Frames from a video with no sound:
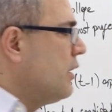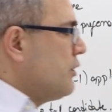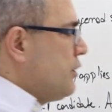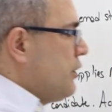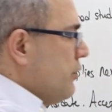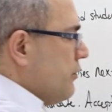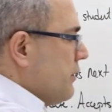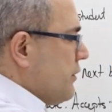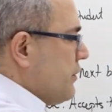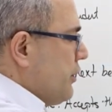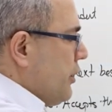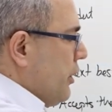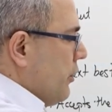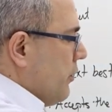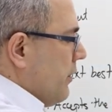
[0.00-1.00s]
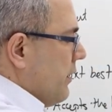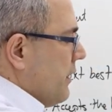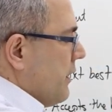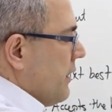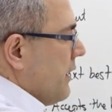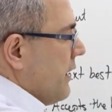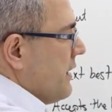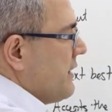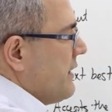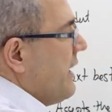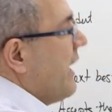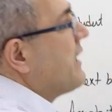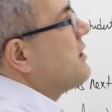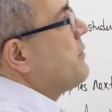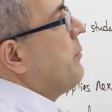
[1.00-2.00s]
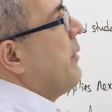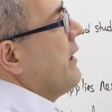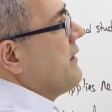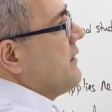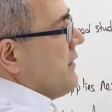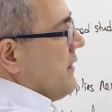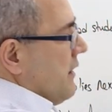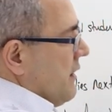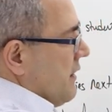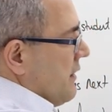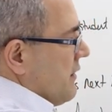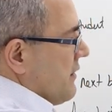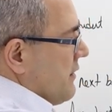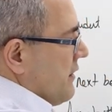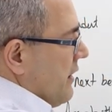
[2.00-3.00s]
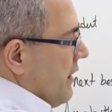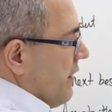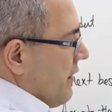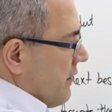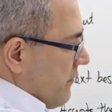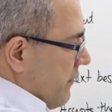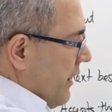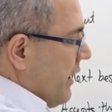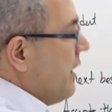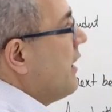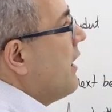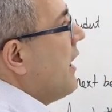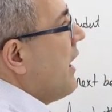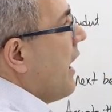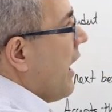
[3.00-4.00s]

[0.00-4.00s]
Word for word: Student two, his next best is C3